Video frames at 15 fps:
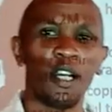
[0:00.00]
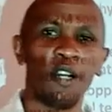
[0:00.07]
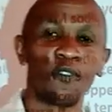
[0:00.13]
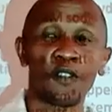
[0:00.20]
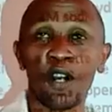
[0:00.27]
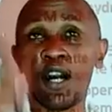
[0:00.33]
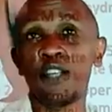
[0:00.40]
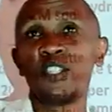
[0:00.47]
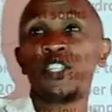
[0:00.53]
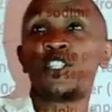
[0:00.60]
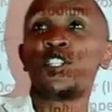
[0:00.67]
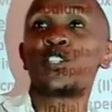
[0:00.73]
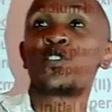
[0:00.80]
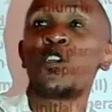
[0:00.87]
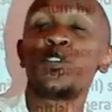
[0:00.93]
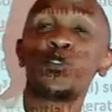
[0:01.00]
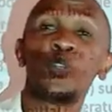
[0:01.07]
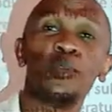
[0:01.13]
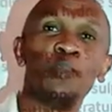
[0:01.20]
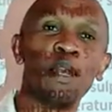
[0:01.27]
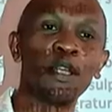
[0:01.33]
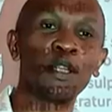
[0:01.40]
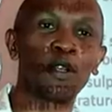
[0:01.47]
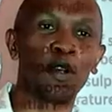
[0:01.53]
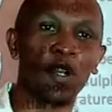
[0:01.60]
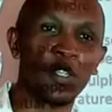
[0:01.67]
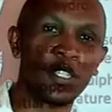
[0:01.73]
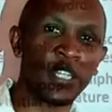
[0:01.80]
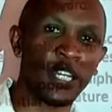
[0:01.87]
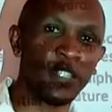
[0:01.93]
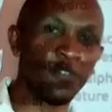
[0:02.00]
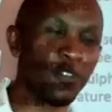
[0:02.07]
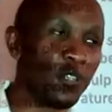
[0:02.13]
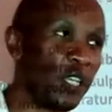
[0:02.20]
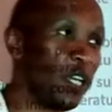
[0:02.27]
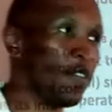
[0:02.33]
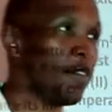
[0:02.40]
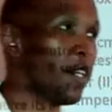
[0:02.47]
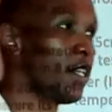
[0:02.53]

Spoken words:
Of course, it is going to remain constant forever,